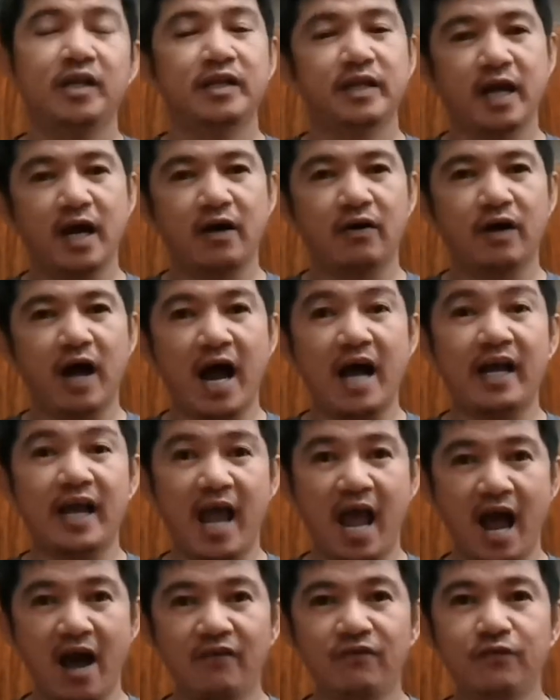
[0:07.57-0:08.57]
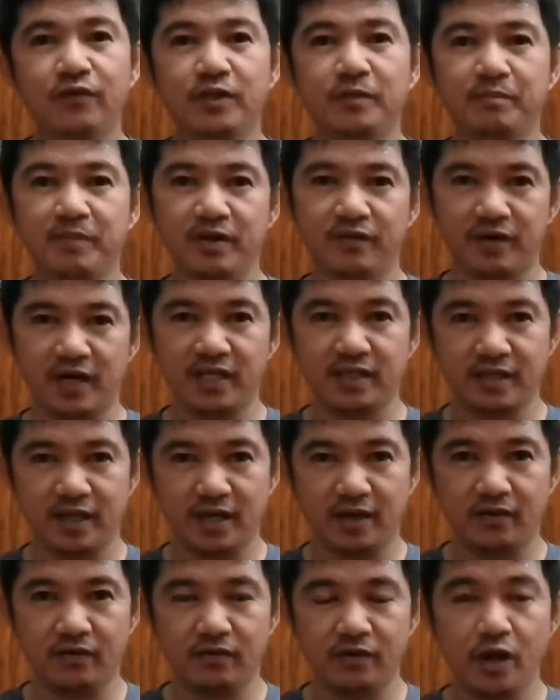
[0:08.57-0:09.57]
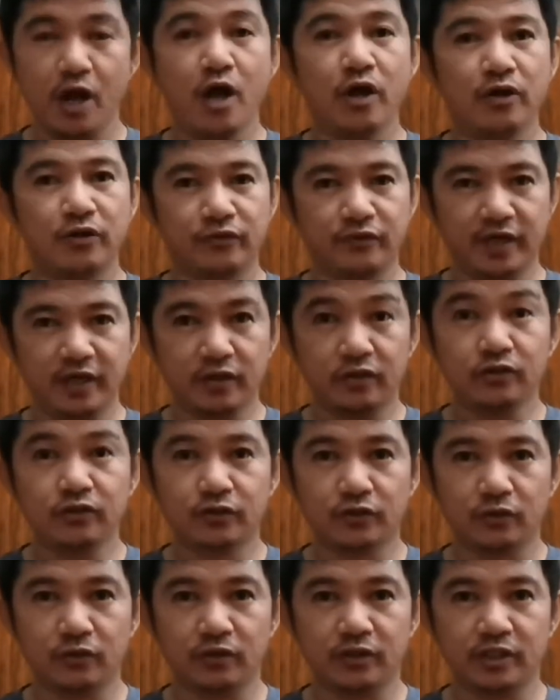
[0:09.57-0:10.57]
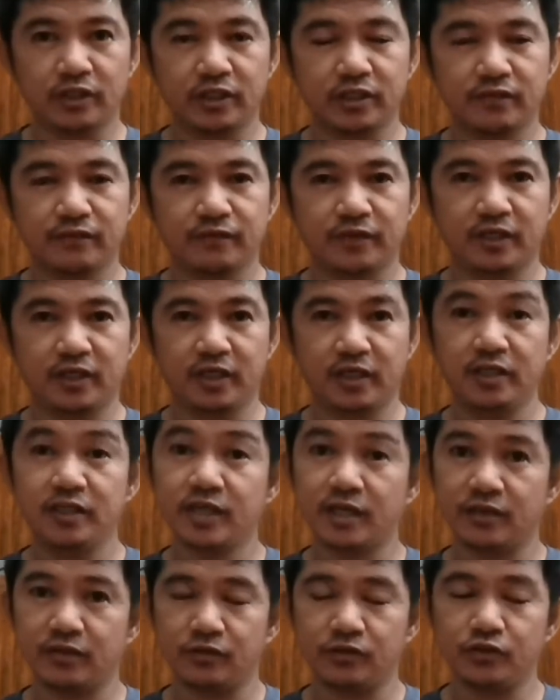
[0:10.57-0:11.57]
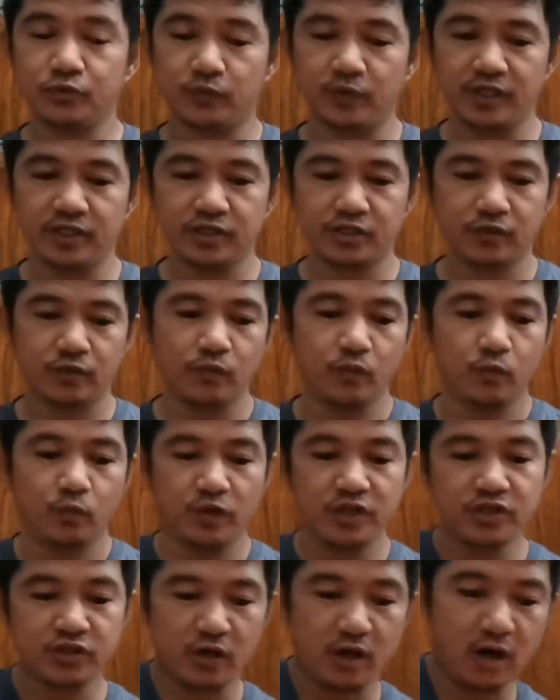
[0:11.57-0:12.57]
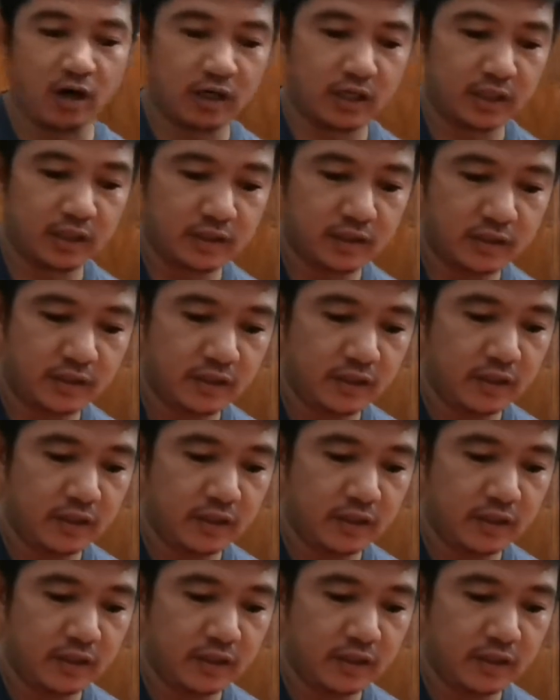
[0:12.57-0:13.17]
Now, I have with me right now 3 controllers for the Nintendo Switch, which are